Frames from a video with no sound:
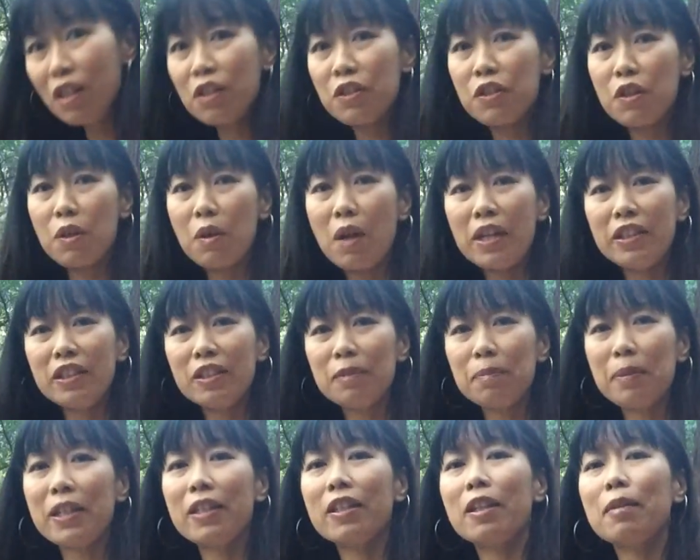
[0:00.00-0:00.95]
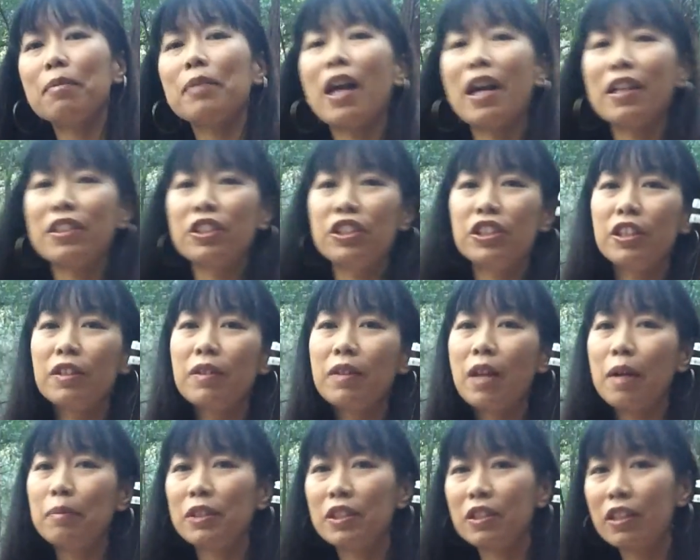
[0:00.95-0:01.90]
So I just picked it up last year,
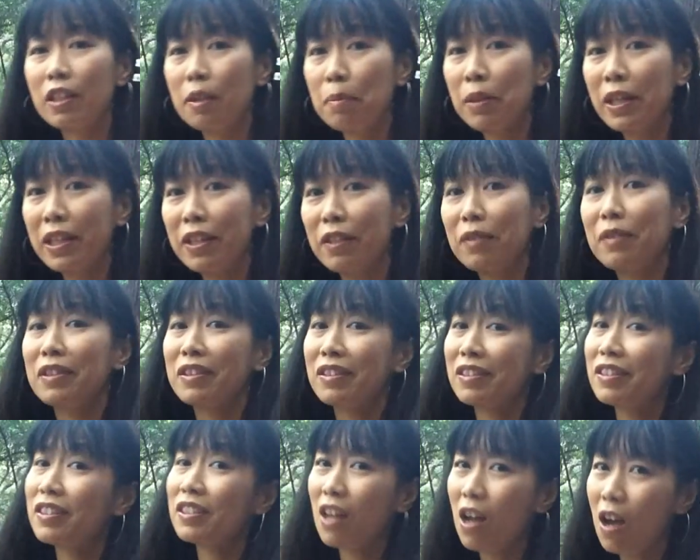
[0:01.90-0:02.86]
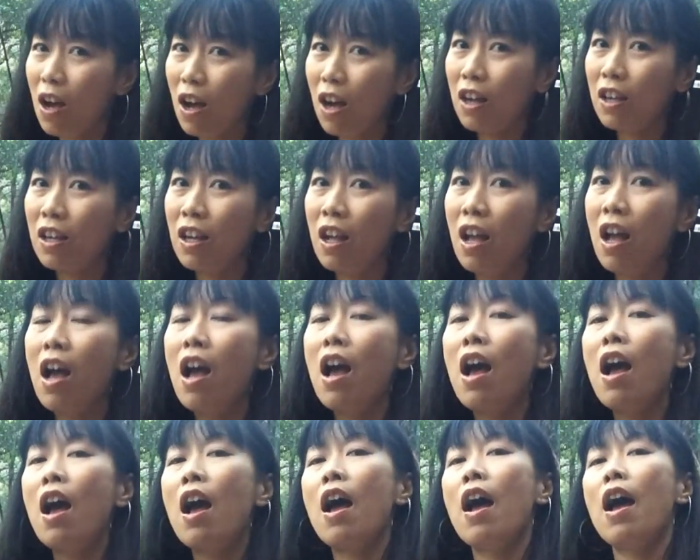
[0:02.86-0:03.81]
and I'm just going to play you a little song.
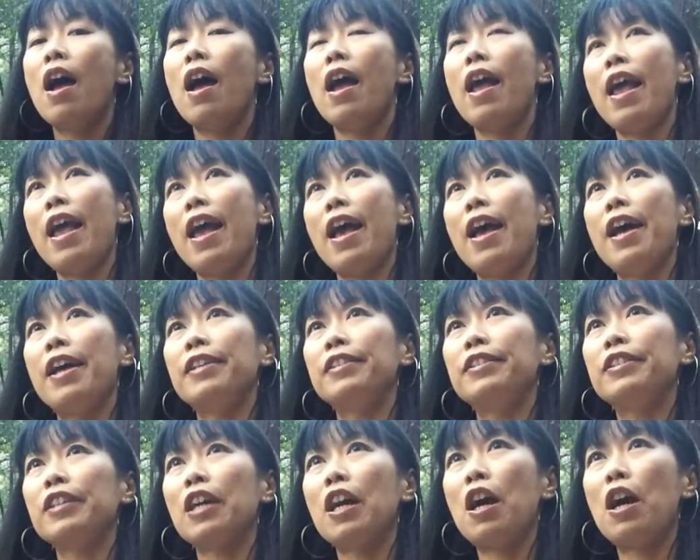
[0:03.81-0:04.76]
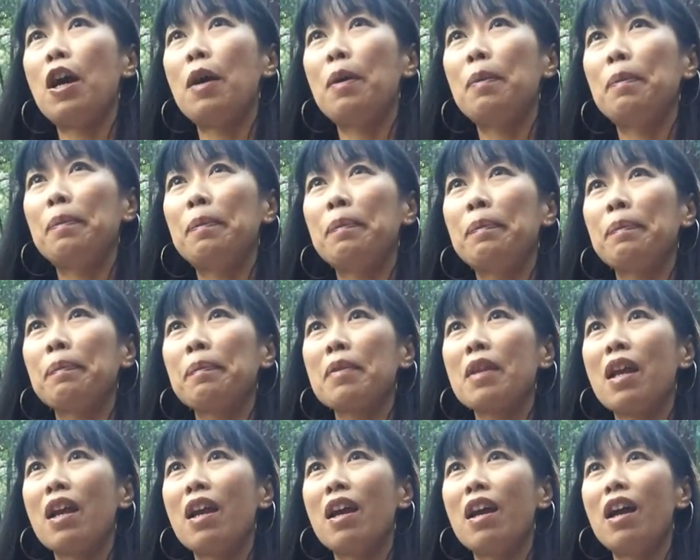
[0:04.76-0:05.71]
And um,
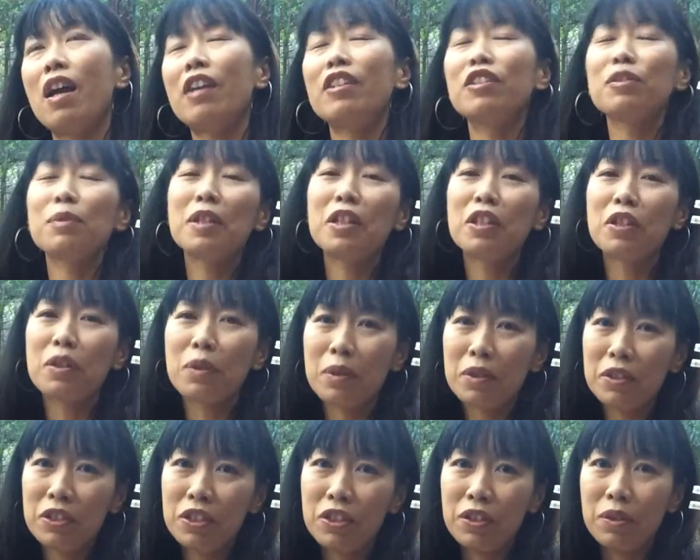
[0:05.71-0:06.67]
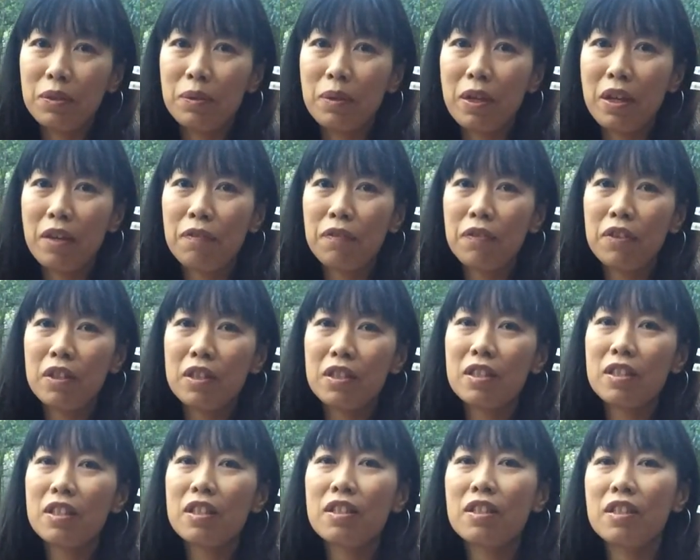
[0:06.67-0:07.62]
I just want to encourage you, if this
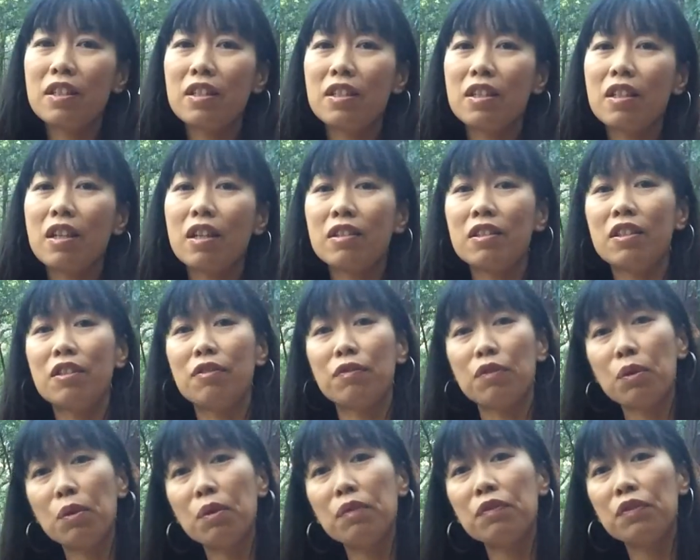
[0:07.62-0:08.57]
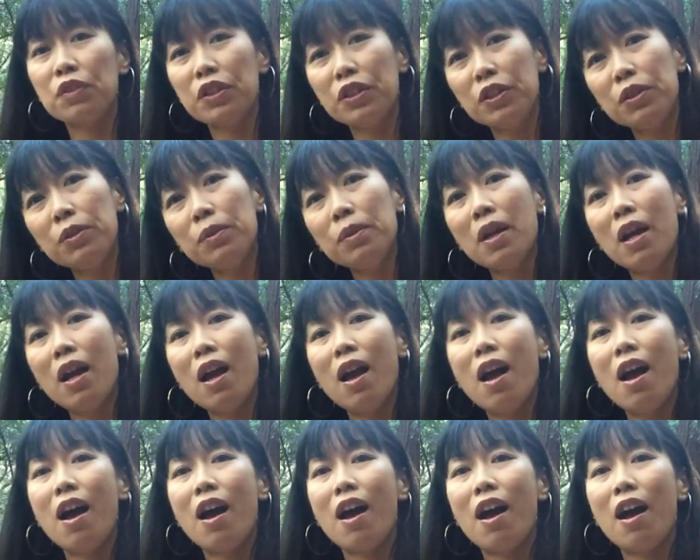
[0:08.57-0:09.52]
is a season that's difficult for you,
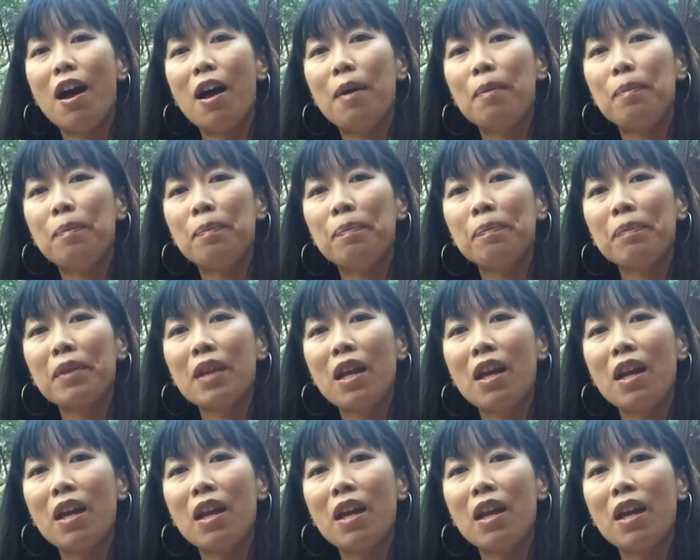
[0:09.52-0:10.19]
um,